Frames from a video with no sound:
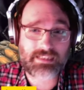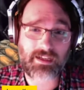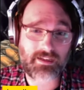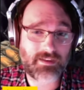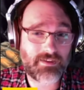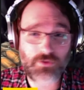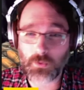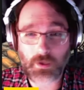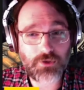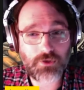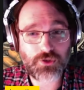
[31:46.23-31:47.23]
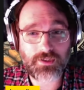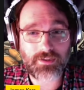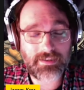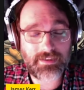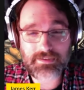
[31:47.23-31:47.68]
I'd live at work.
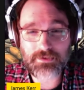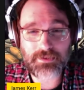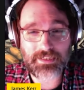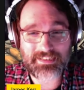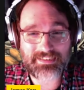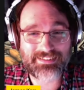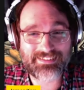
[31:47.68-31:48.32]
Sure, let's do this.